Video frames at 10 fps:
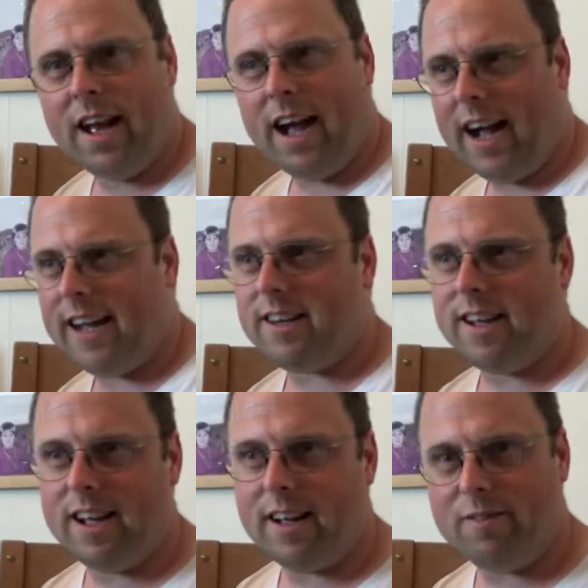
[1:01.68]
and
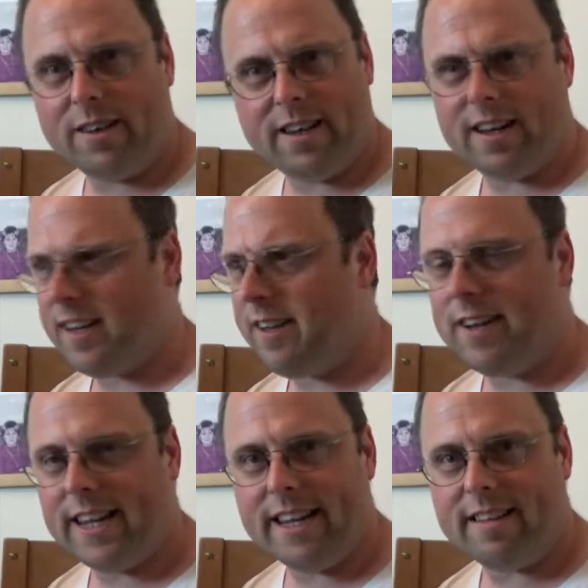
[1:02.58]

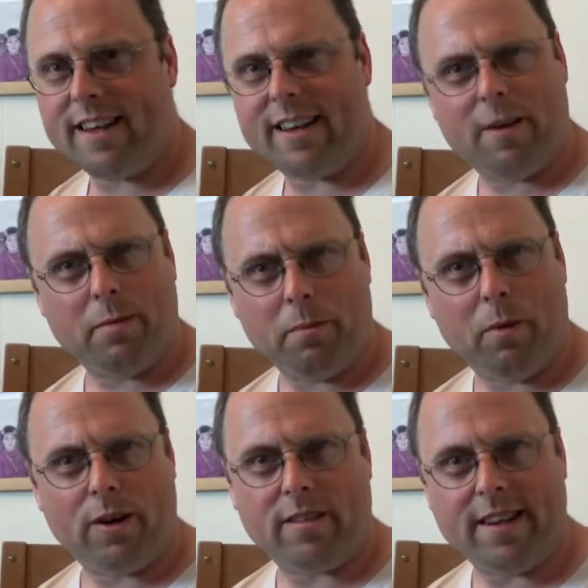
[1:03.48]
DVDs and a couple of
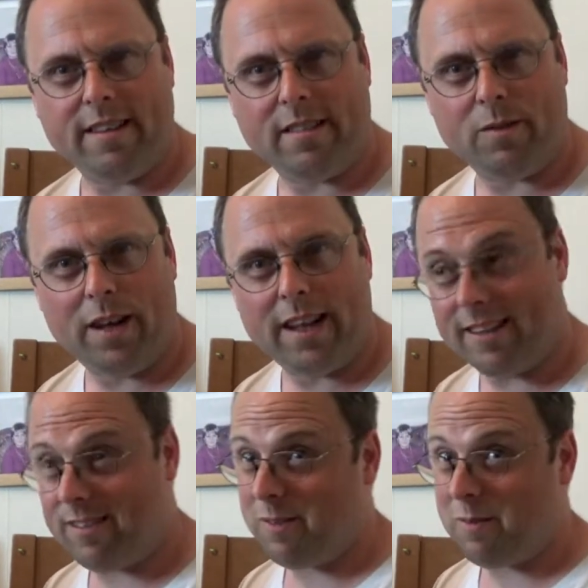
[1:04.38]
book zines as well,
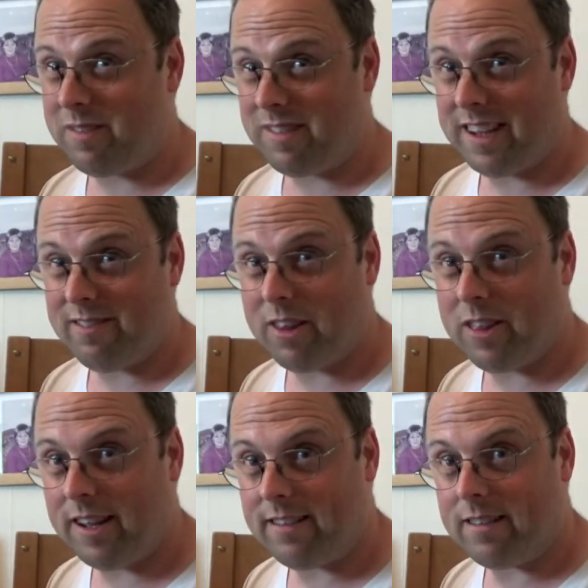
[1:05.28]
and some secret
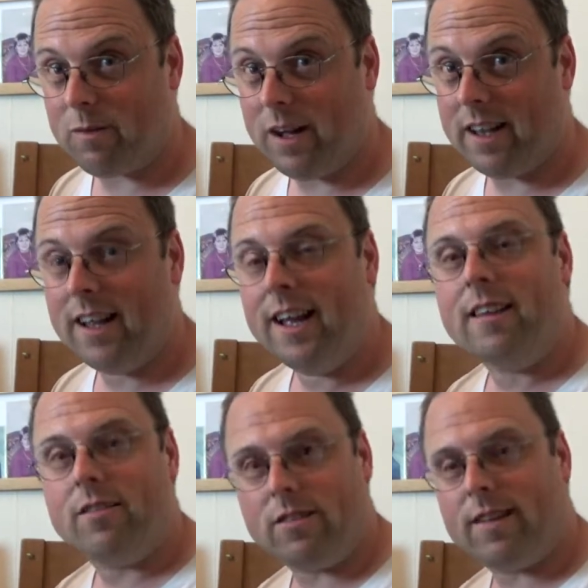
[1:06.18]
things as well.
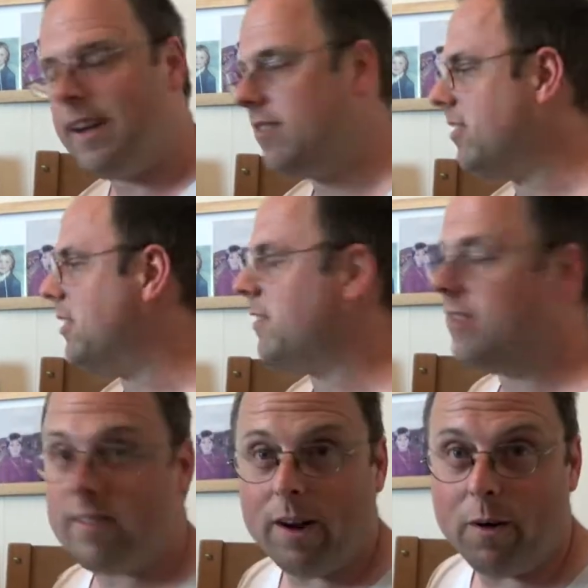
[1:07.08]
So stay tuned.
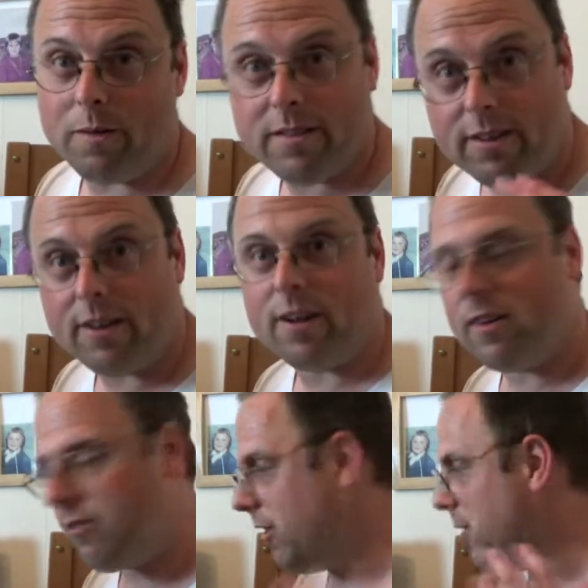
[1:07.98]
So I'm just going to go
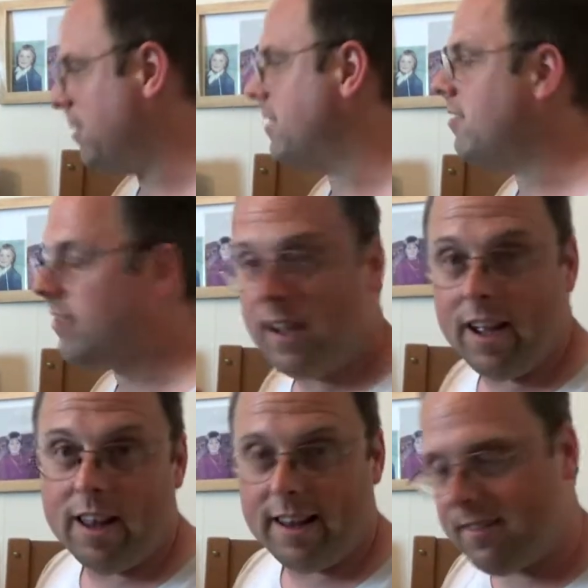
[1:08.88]
through, and
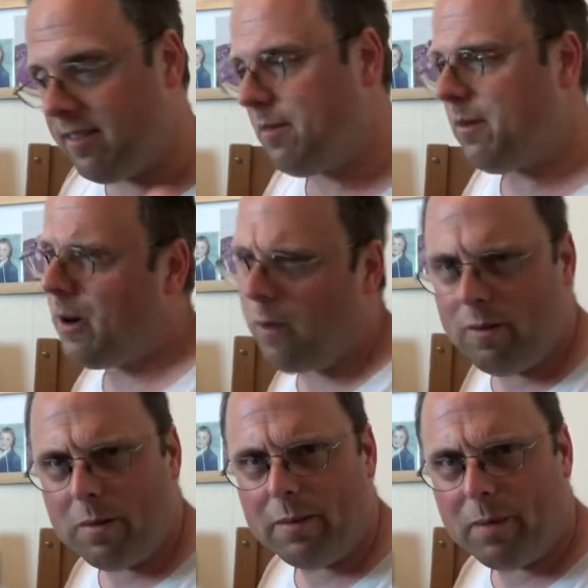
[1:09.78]
this is what
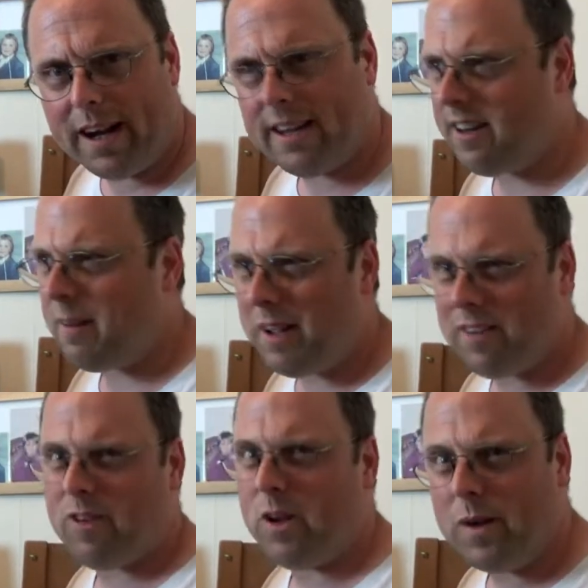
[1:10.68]
I've been buying in the
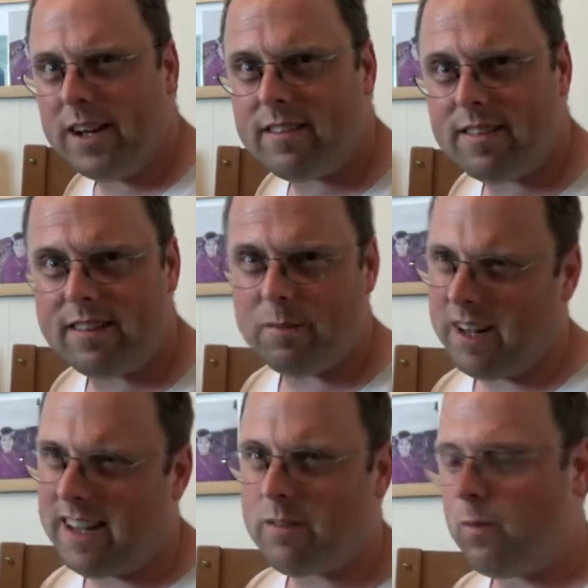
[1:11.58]
past few weeks since my
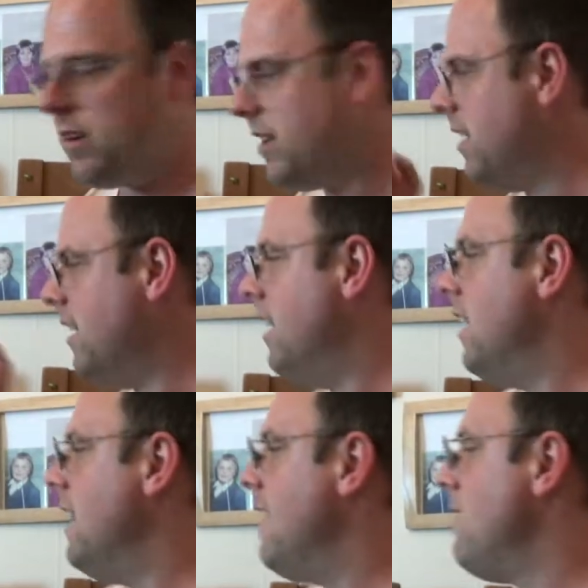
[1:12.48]
last
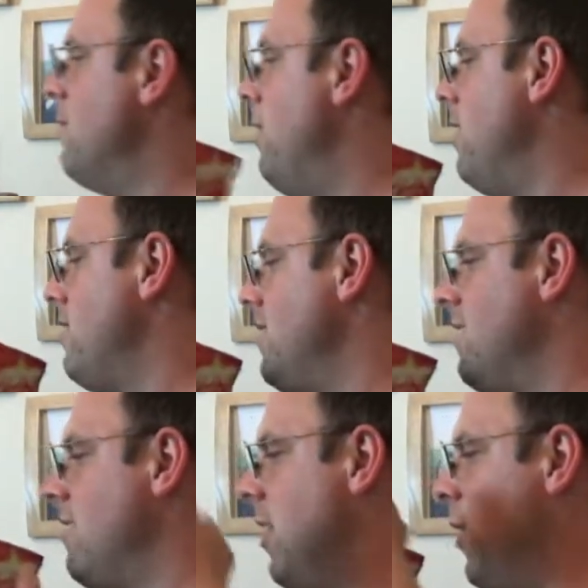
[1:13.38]
unboxing.
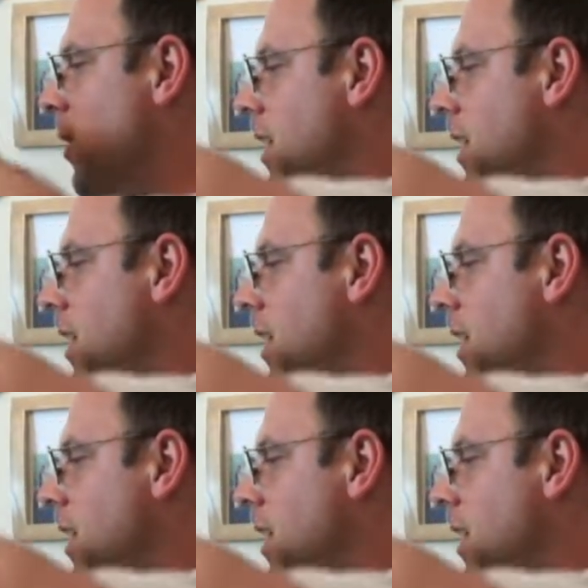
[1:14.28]
So